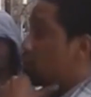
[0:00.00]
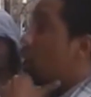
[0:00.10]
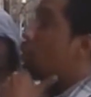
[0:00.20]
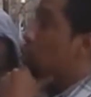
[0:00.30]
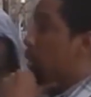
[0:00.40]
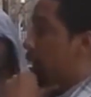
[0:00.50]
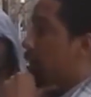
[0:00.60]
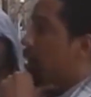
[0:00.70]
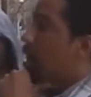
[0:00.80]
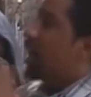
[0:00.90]
Charles Wing,
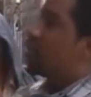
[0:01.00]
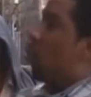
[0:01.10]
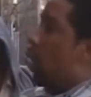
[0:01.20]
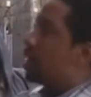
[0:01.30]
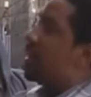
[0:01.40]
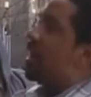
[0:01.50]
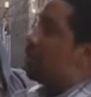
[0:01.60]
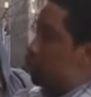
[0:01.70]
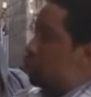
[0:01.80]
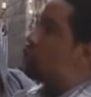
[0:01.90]
is the one that
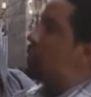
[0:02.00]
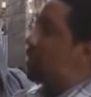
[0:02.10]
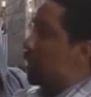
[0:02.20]
introduced me